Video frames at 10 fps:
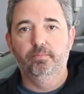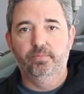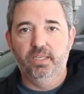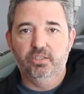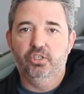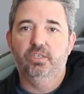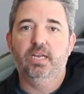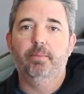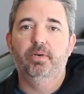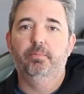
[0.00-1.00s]
This just
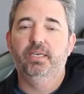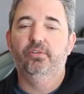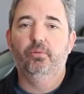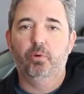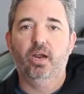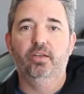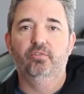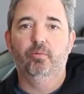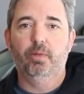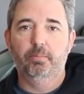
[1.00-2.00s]
happened to be a surprise
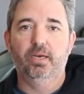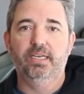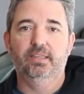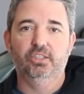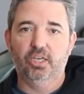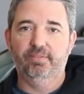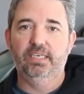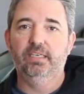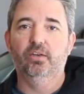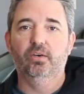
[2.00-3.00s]
from my buddy at the Chevy
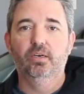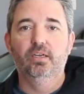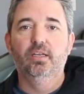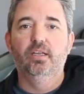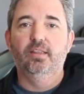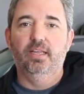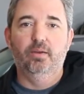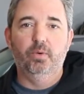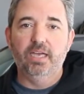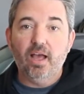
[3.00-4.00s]
dealer,
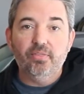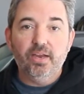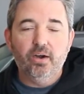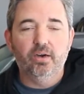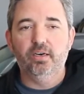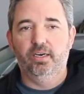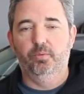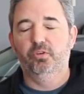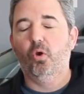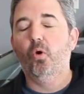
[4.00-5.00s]
that we got there and it
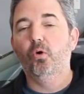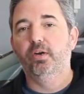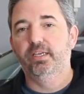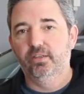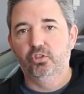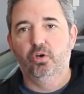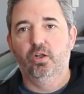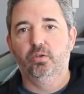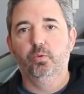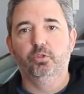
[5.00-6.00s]
was already in the
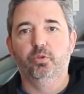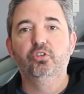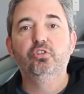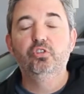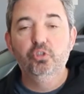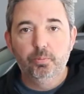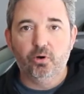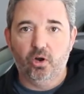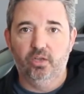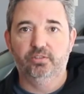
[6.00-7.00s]
truck, which was
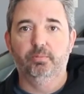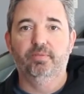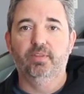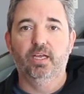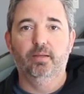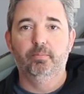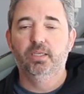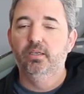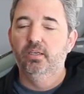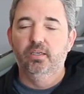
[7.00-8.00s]
super awesome of them.
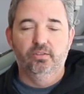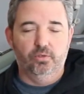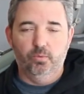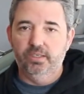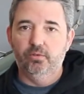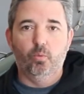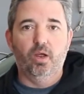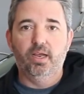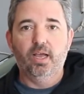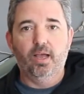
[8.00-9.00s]
It's a reason
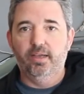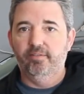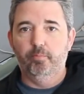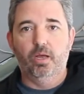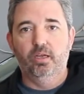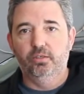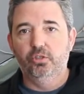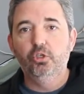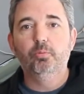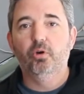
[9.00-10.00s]
why I've bought
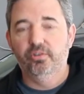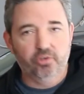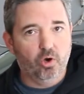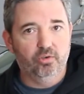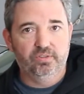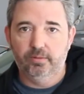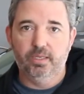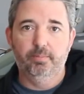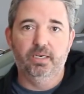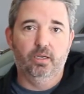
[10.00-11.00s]
numerous cars from
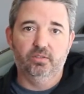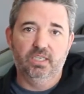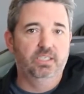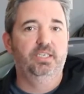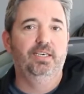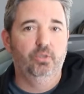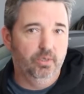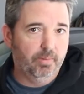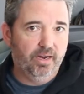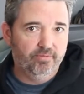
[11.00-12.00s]
them and I'll continue
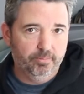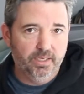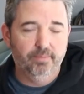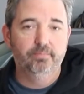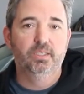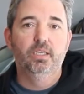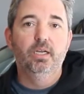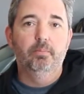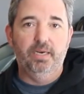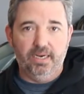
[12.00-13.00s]
to buy from them.
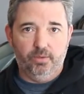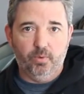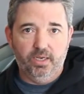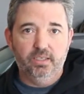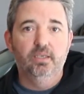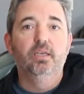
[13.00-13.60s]
But anyway,